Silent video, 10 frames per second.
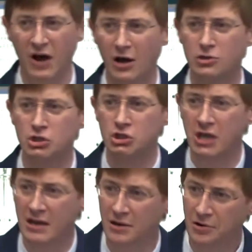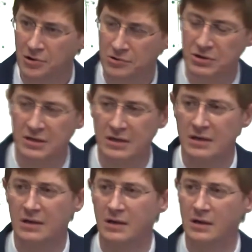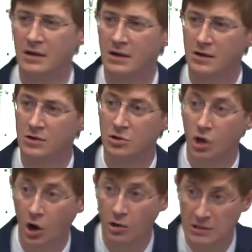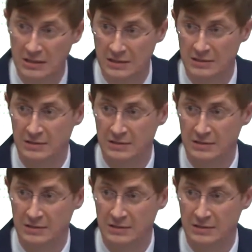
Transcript: our shared calling,